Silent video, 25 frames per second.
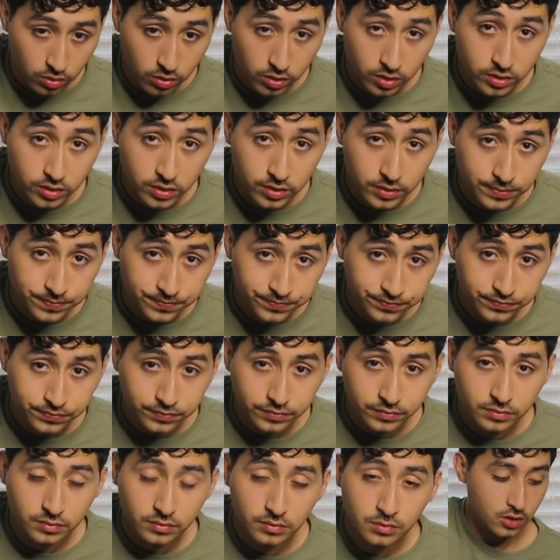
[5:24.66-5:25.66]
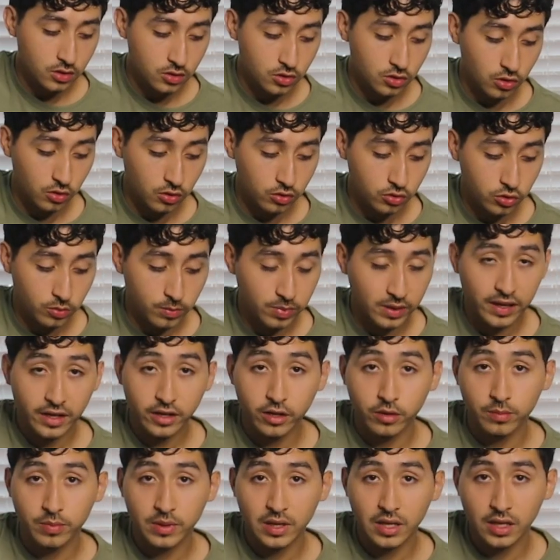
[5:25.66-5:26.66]
chords. So to play
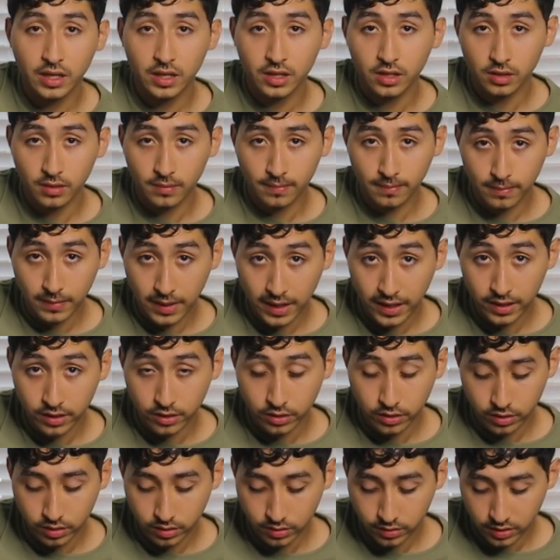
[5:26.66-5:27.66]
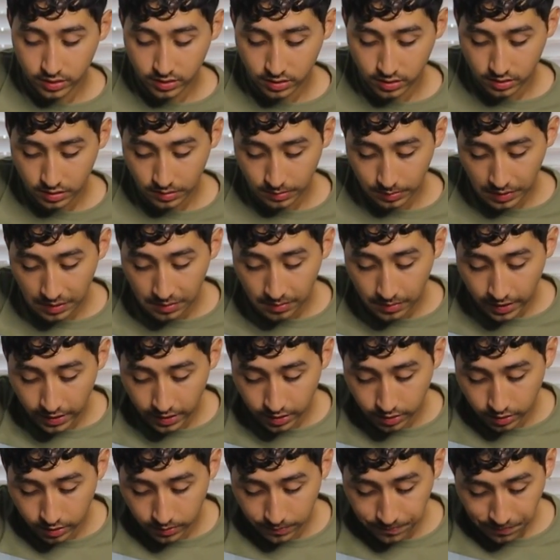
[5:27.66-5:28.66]
your B minor, this is a B
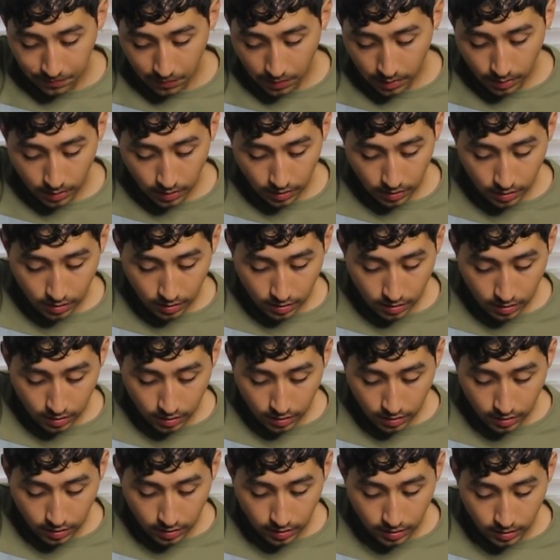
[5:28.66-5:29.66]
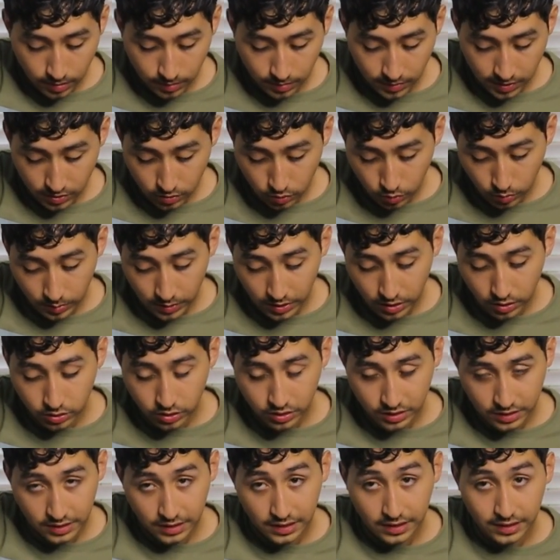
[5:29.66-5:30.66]
minor. This will be your
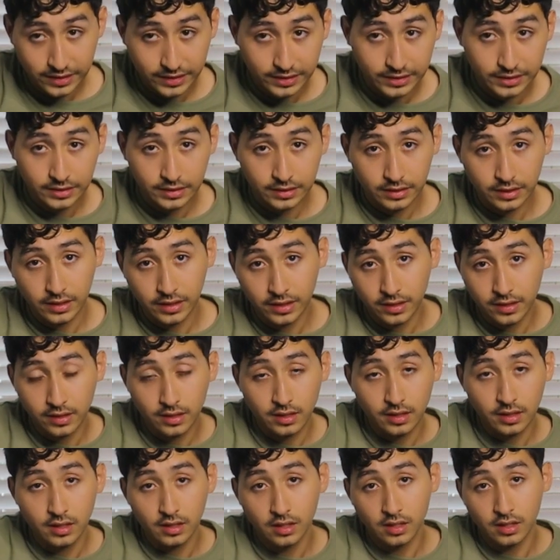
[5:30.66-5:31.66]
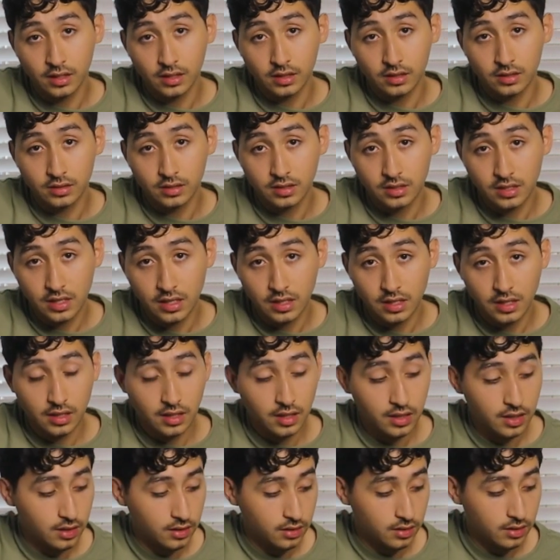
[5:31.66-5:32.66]
6 in the
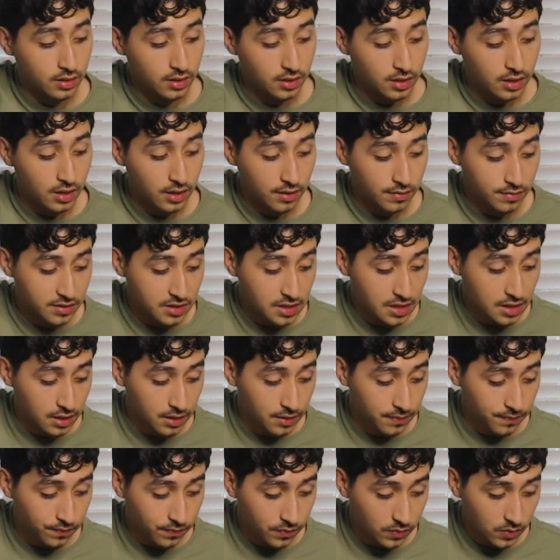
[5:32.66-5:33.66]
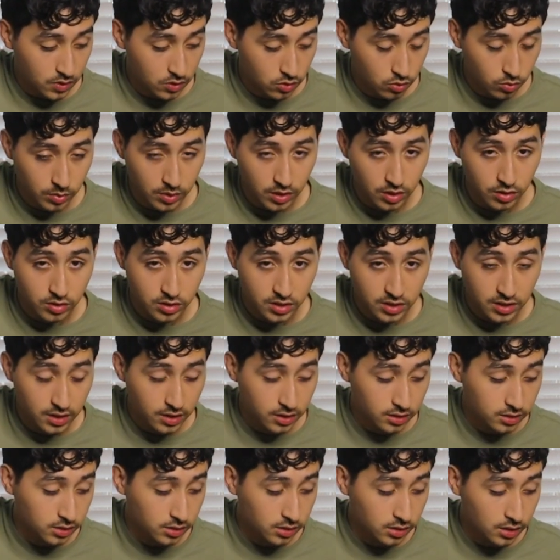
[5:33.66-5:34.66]
D, in the key of D. This will be your
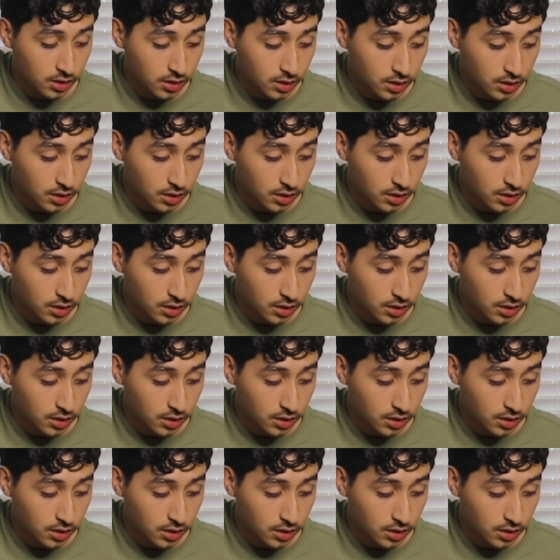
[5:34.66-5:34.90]
6,